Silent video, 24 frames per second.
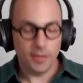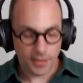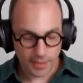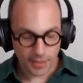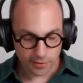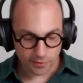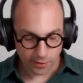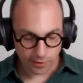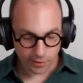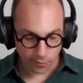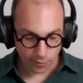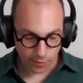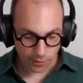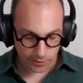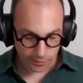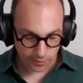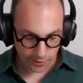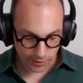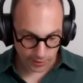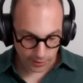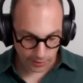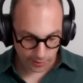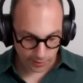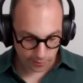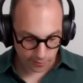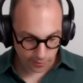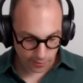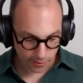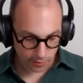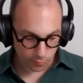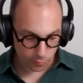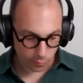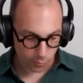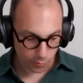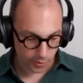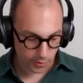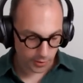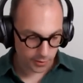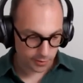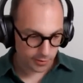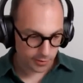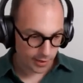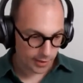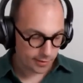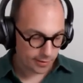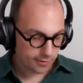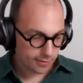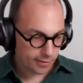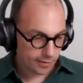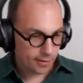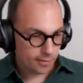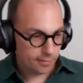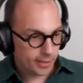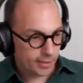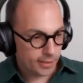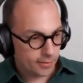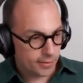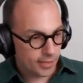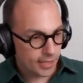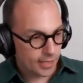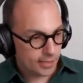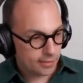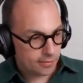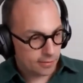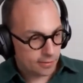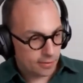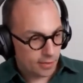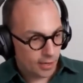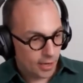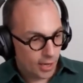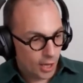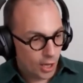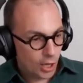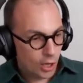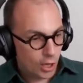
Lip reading: integrating it within TALIS Elevate that's